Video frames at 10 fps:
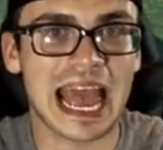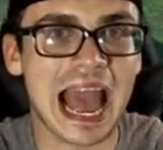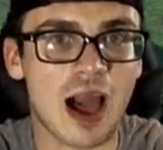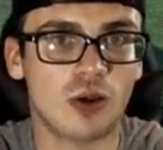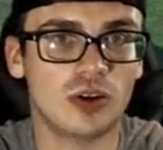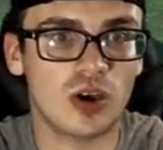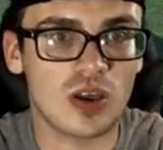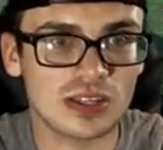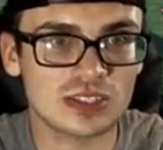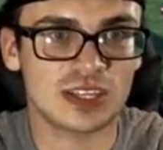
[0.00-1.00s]
out
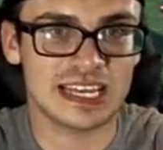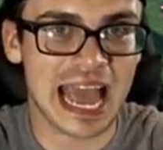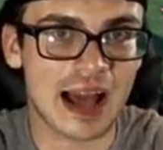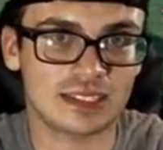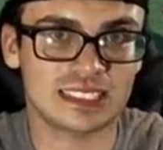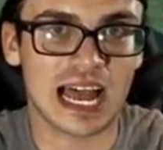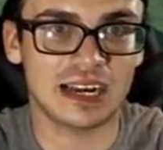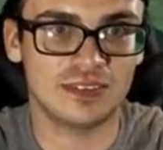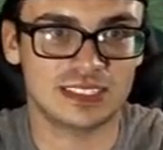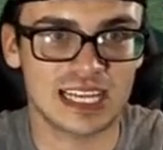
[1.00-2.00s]
to the outside
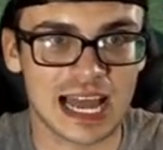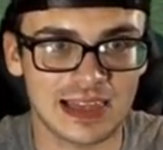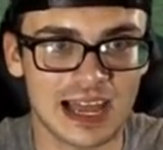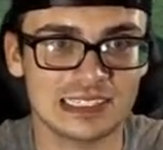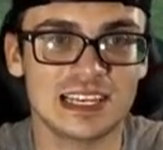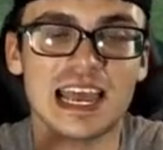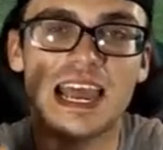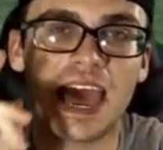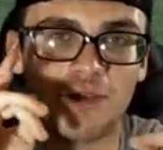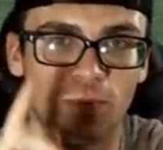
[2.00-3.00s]
of the sidelines?
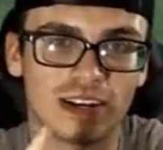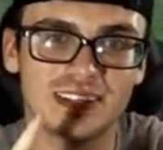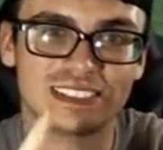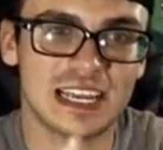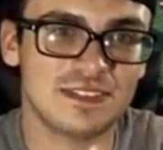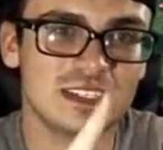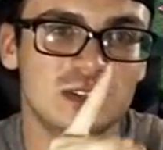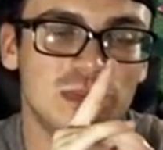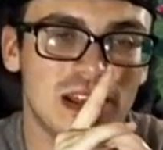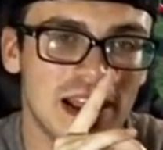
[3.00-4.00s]
If one of the safeties
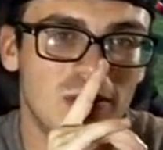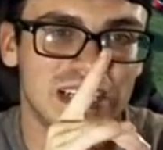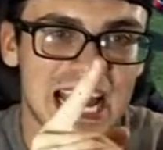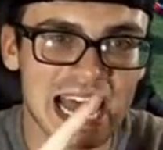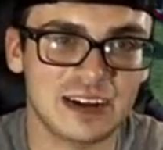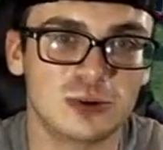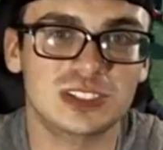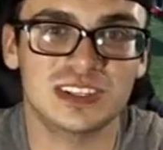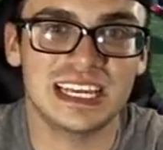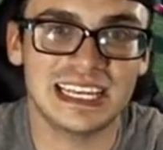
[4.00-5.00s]
is playing on an angle
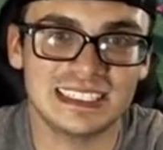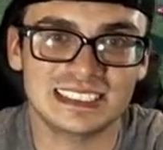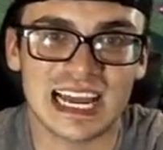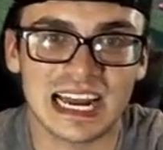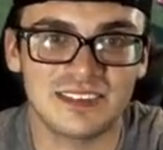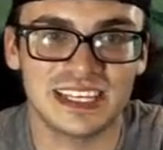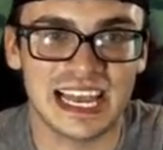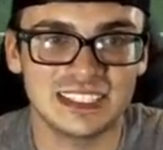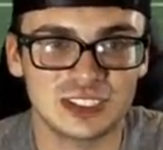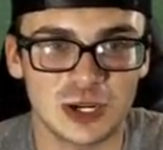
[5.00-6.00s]
to the inside of the
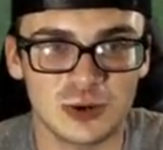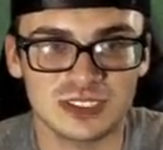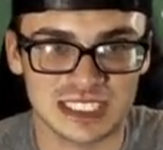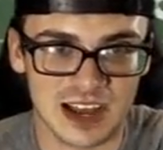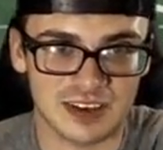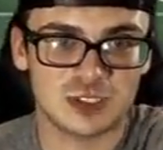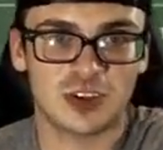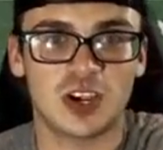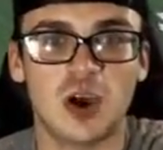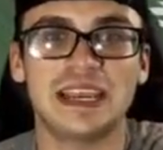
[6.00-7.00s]
end zone, see how he's
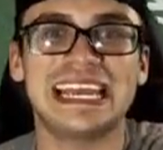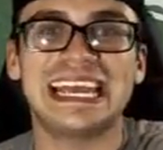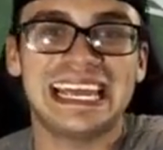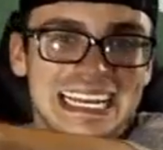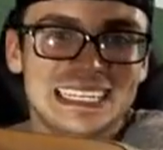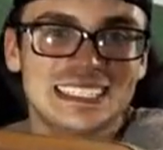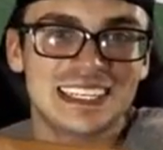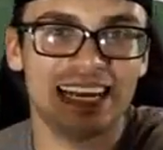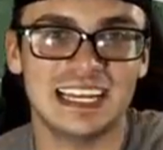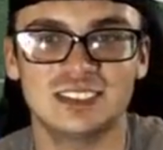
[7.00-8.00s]
only going into
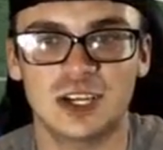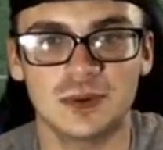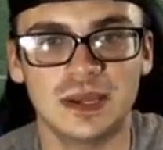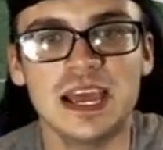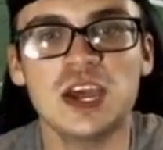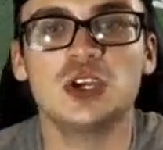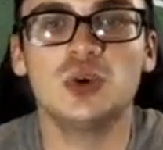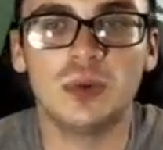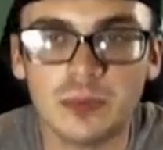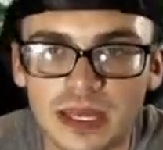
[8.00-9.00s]
the end zone?
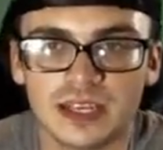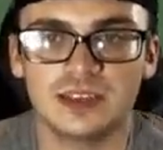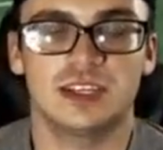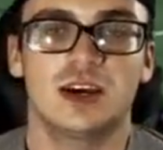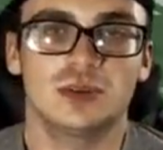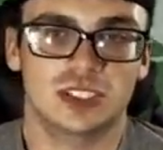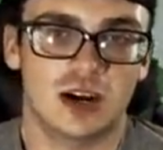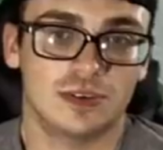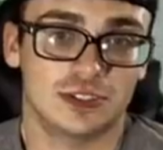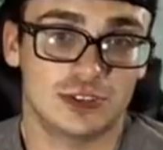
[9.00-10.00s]
you immediately know it's
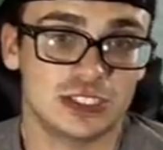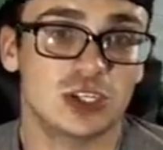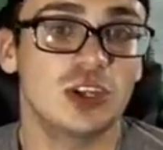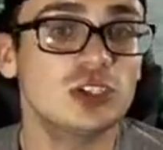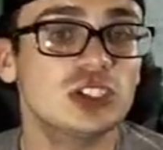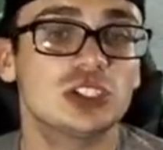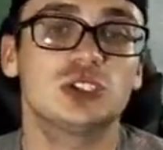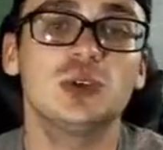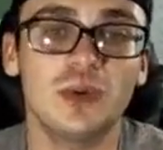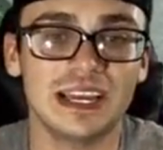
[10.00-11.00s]
cover three. So those are your
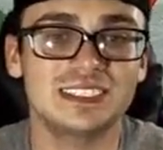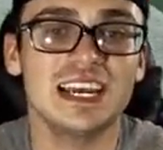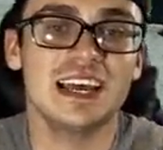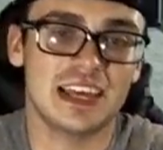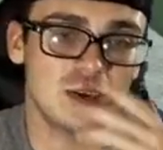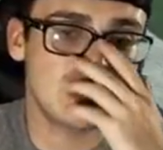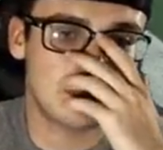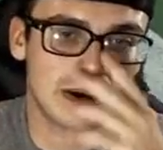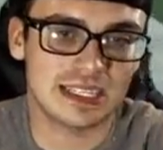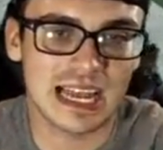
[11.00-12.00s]
two ways that you can
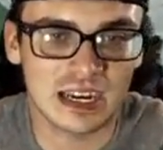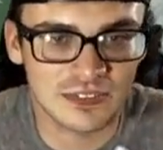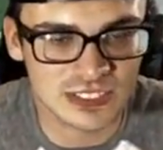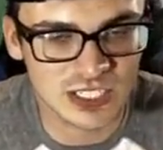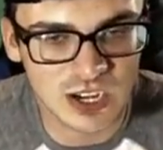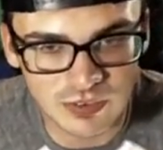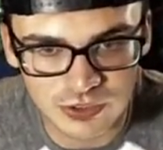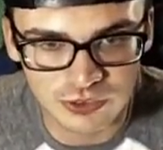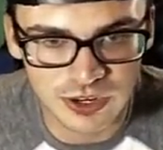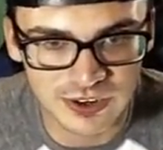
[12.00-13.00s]
break down if it's a cover
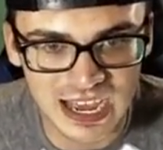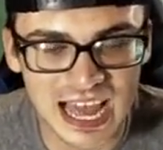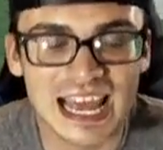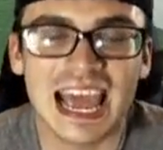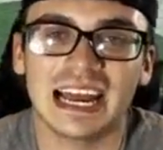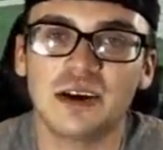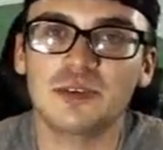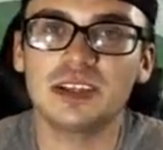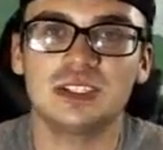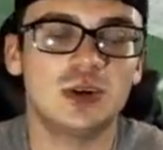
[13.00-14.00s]
three or not. And I
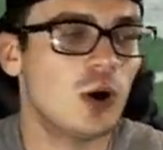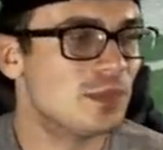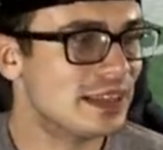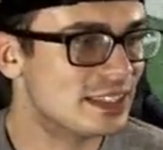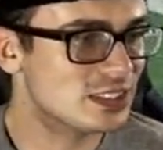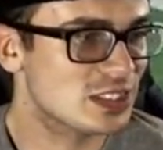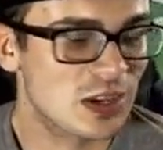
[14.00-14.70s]
really do hope that this is a